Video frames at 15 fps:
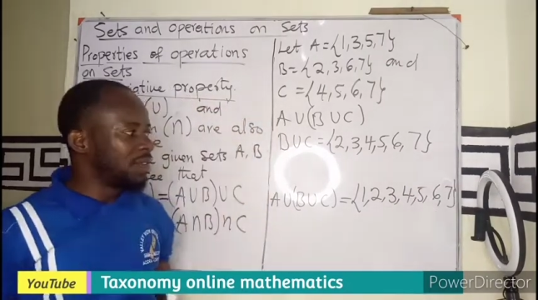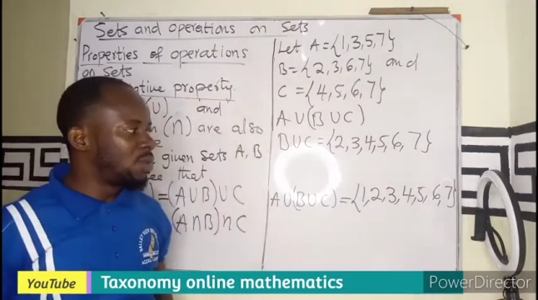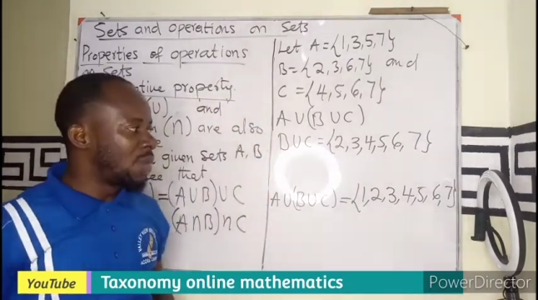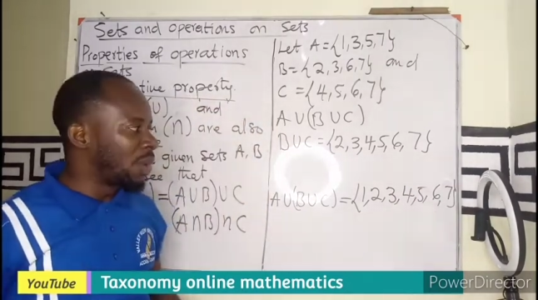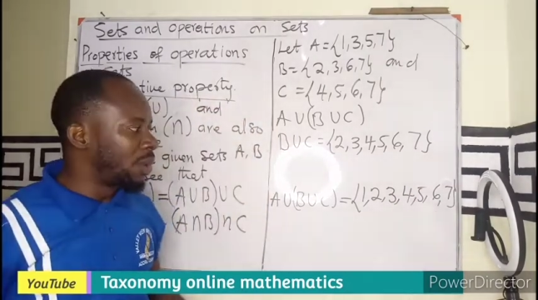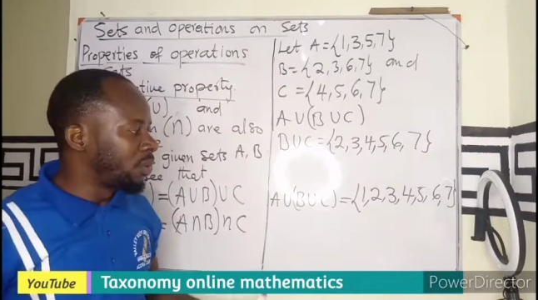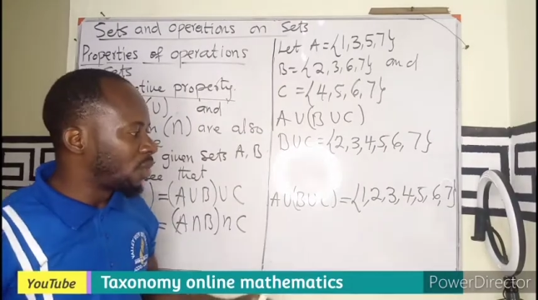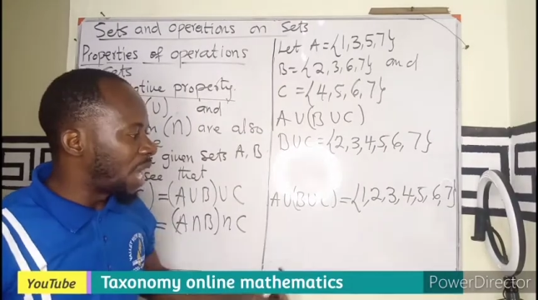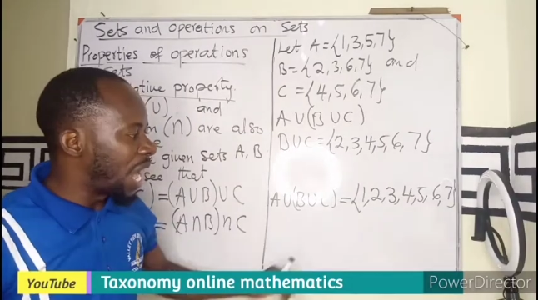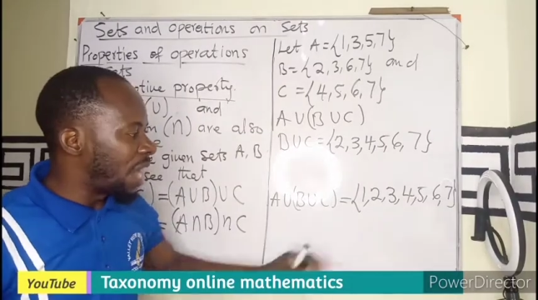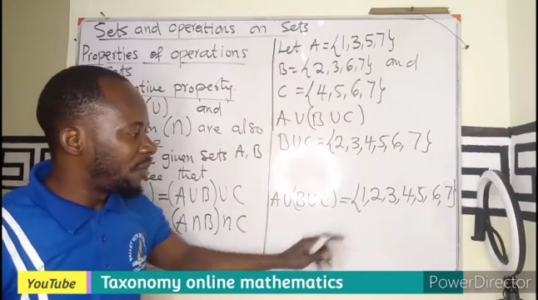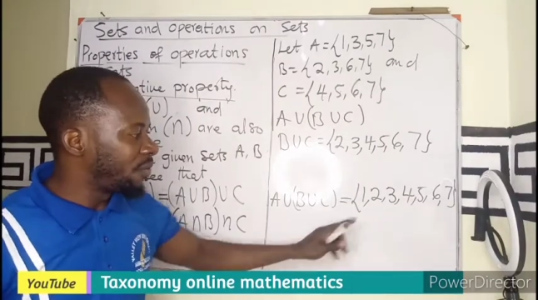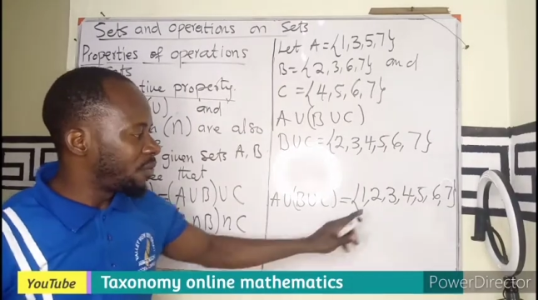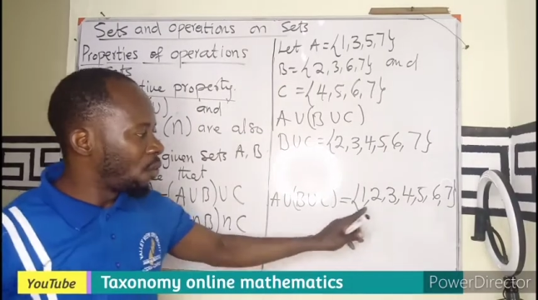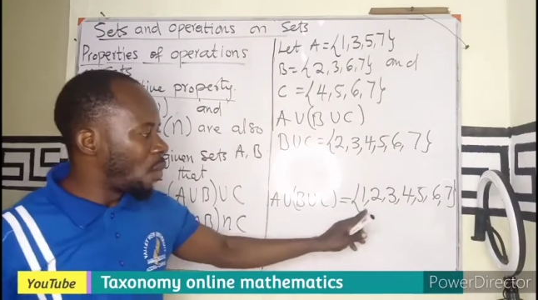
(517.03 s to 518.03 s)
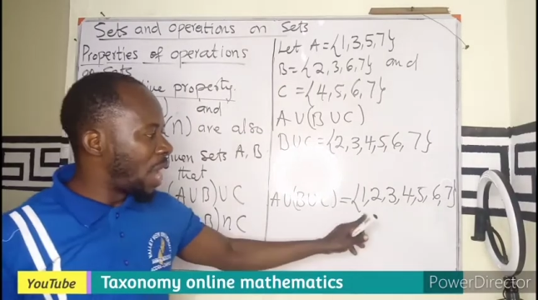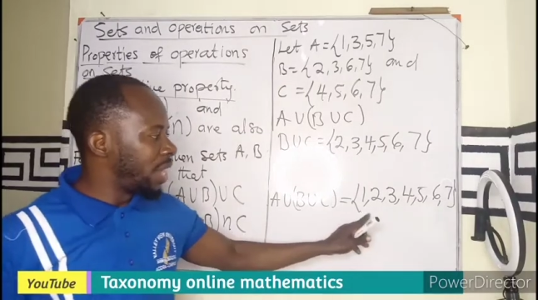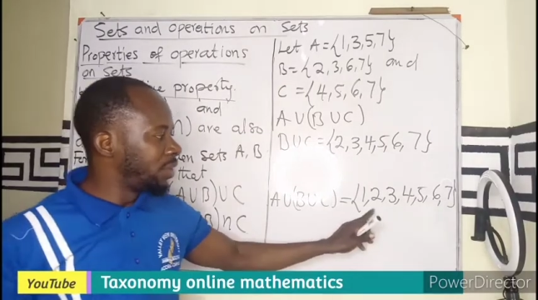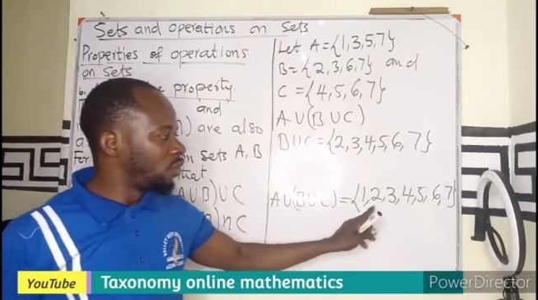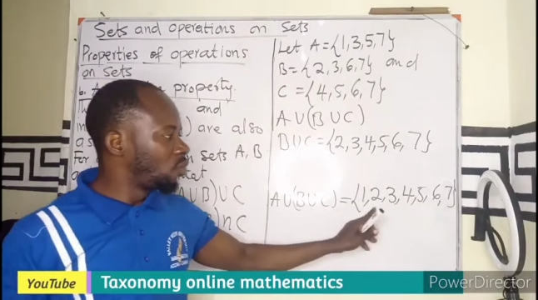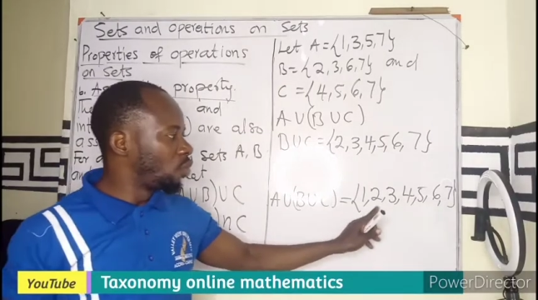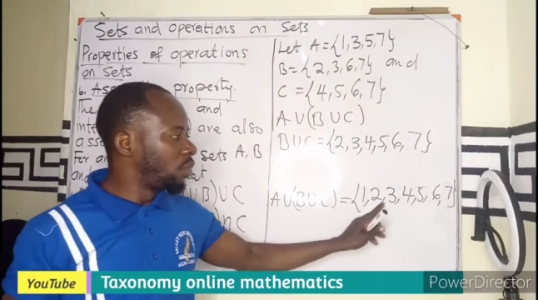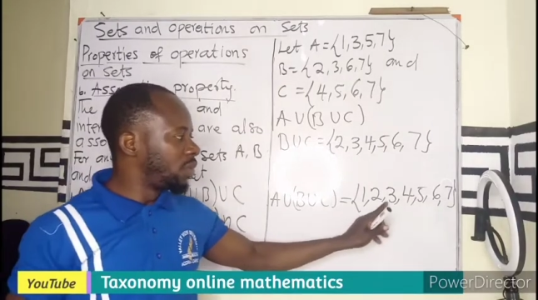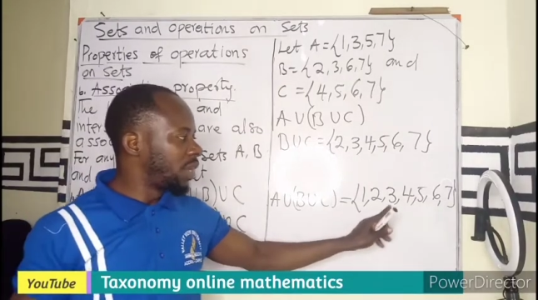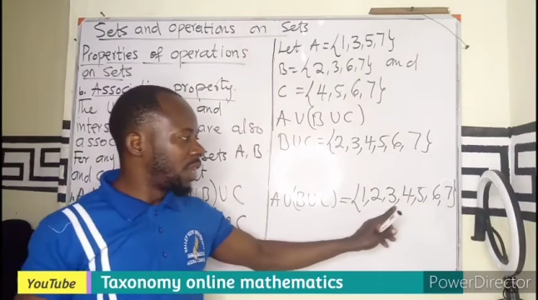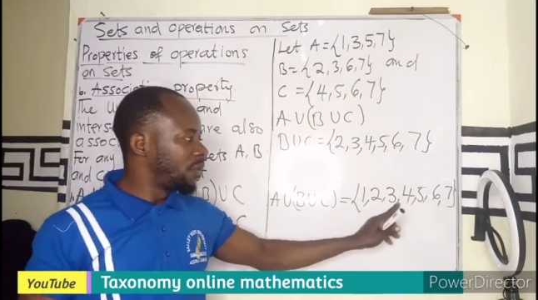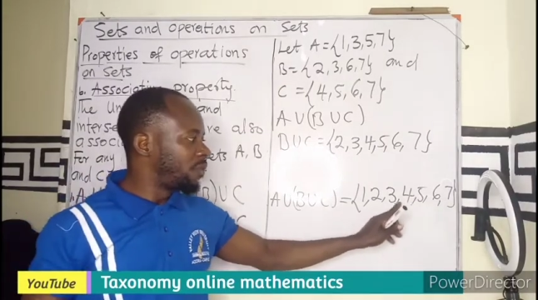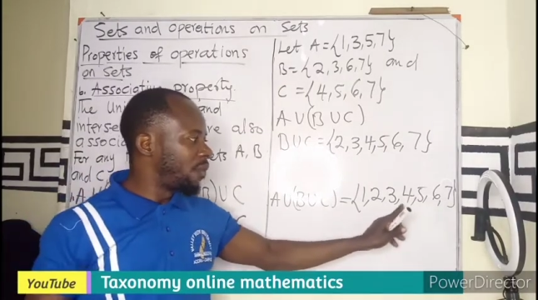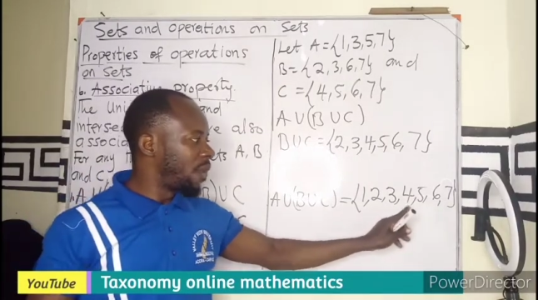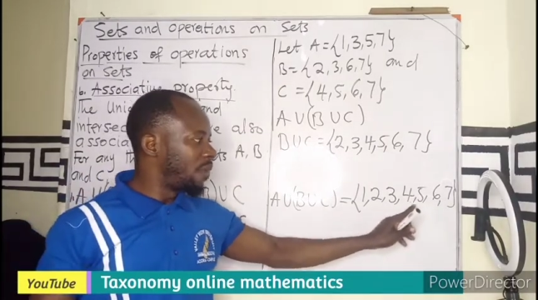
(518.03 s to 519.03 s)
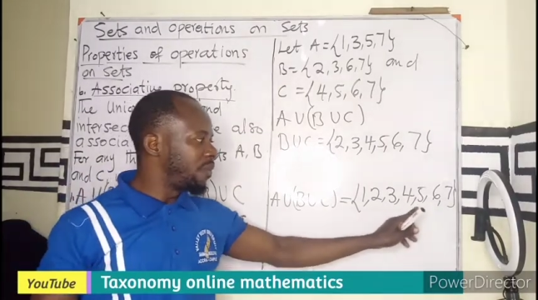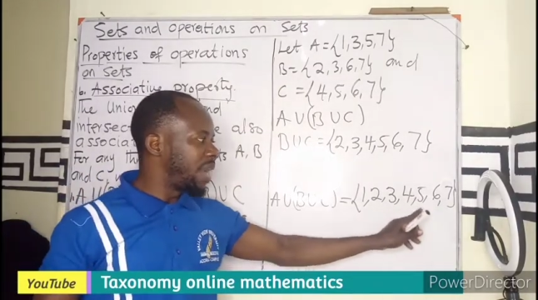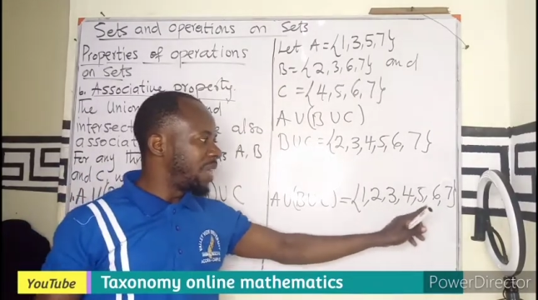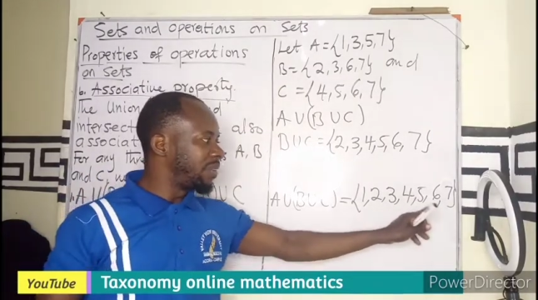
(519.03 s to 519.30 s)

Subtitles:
we are going to have 1, 2, 3, 4, 5,